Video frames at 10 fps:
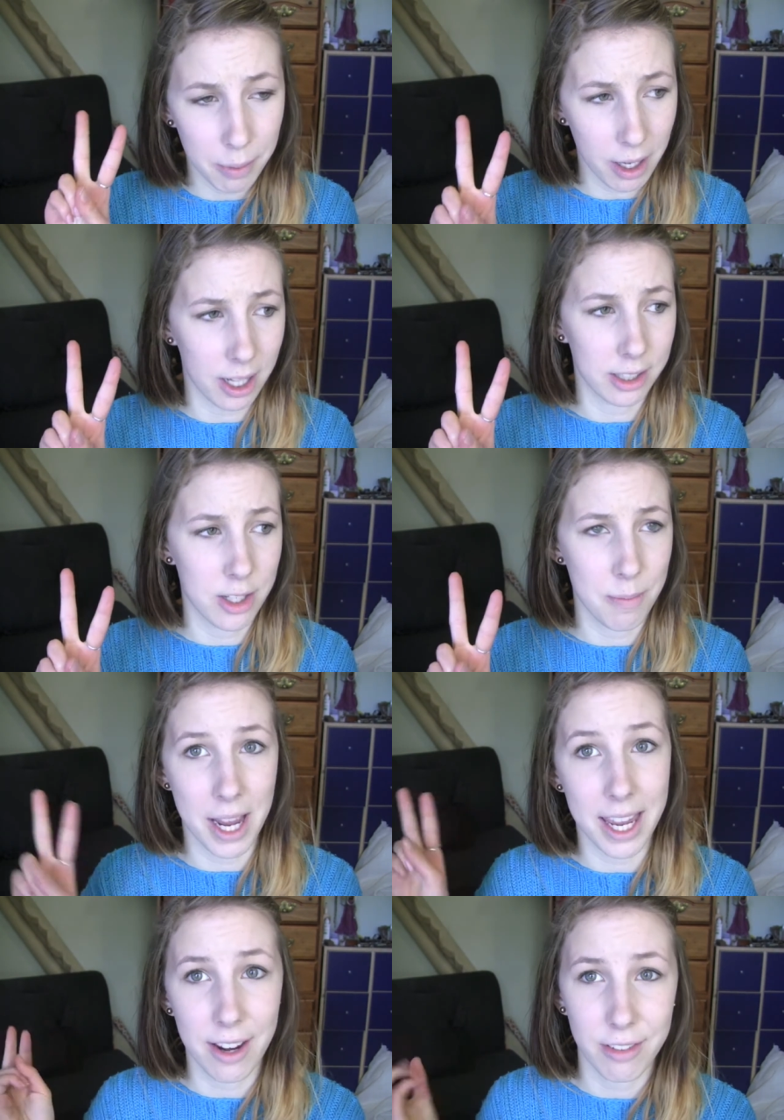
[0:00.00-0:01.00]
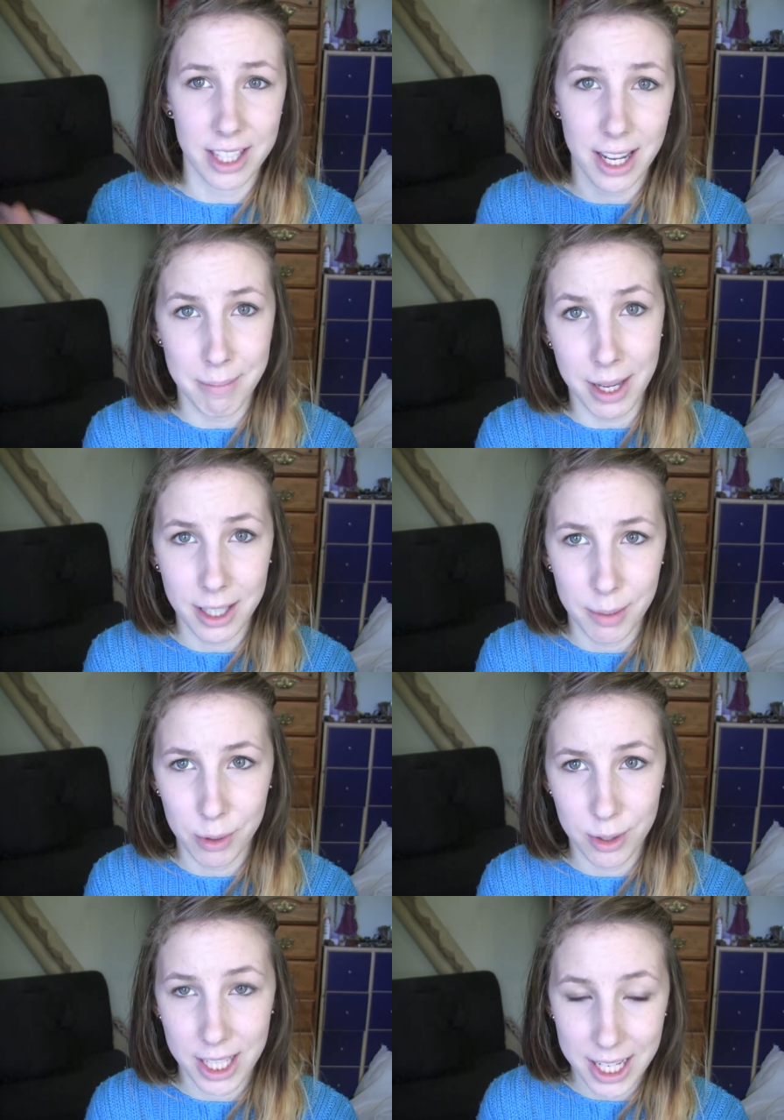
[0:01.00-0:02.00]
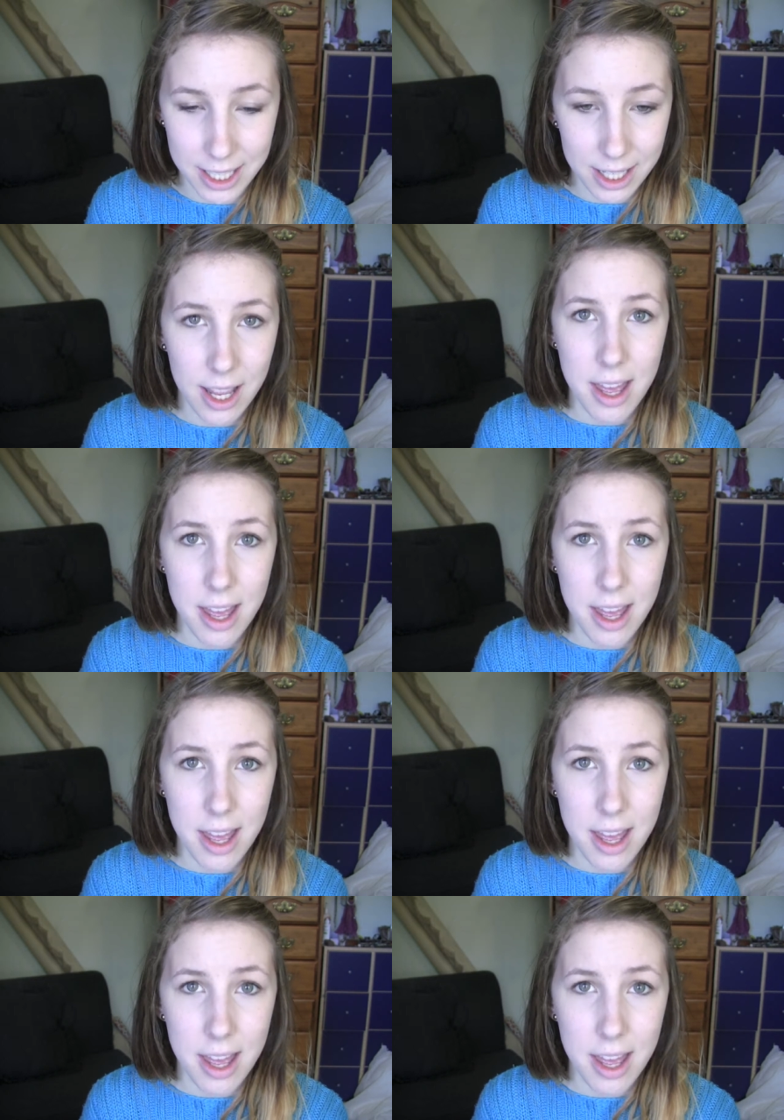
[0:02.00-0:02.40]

part to my everyday makeup routine.